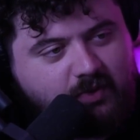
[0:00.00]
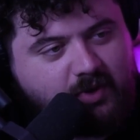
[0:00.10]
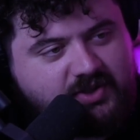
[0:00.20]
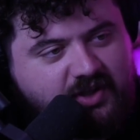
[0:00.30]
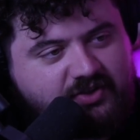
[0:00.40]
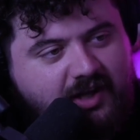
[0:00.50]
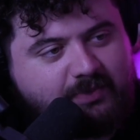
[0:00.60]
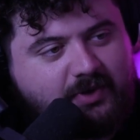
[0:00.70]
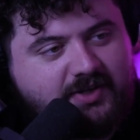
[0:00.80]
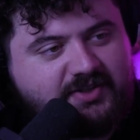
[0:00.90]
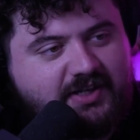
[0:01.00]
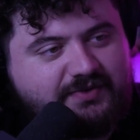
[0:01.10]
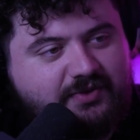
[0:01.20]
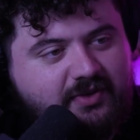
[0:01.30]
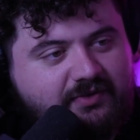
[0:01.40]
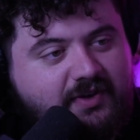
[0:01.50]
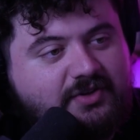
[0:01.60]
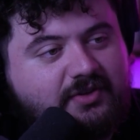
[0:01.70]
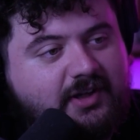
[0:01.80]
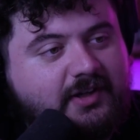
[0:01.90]
was the thought process for the
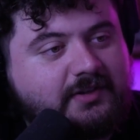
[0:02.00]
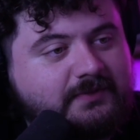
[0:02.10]
facial hair?